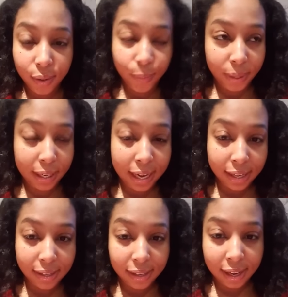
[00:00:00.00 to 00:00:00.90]
but
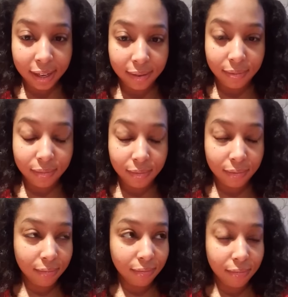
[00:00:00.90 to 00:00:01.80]
yes, I,
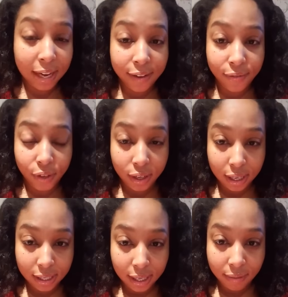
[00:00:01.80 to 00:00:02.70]
I have full
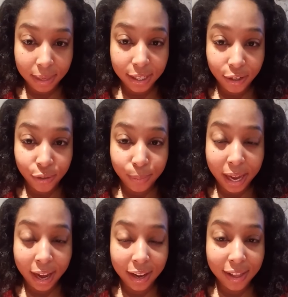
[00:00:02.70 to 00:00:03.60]
custody of my children
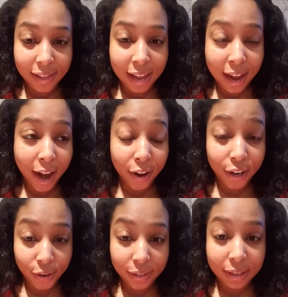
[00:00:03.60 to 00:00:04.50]
back. They are
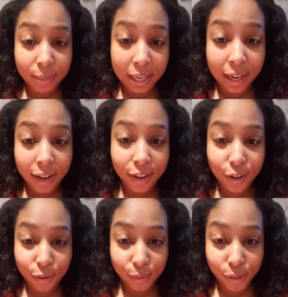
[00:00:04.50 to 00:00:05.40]
currently being
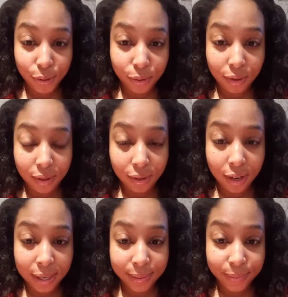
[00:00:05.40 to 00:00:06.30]
homeschooled,
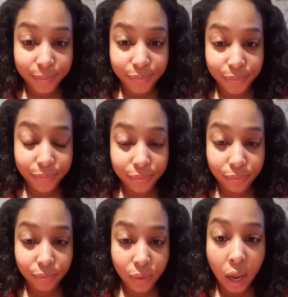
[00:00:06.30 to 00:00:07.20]
um,
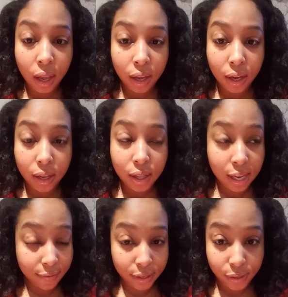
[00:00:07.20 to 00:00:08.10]

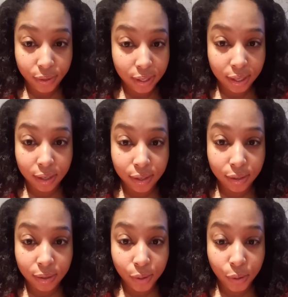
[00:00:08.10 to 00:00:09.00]
never to return
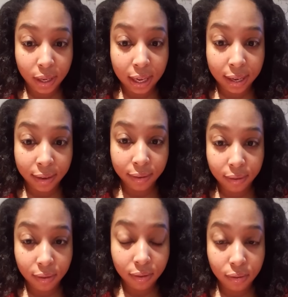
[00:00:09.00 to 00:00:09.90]
to school again,
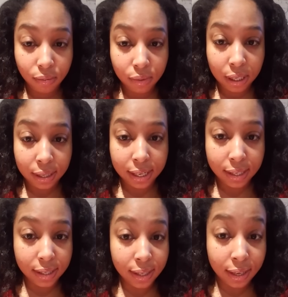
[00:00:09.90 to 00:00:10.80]
unless
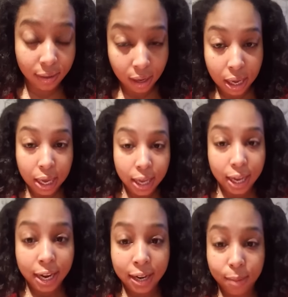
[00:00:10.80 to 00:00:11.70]
it's a
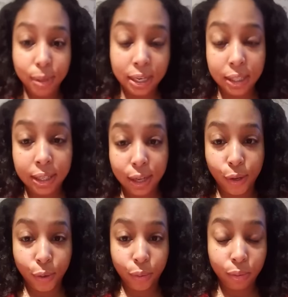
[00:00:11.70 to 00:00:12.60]
independently
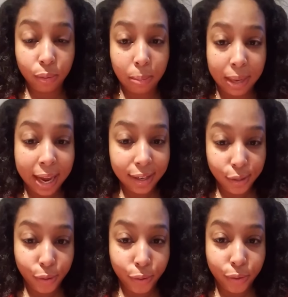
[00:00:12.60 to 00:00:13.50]
owned black
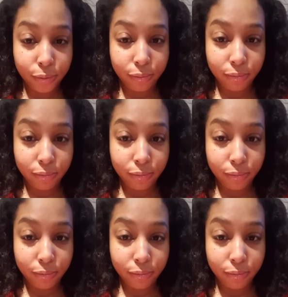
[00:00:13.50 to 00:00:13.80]
school,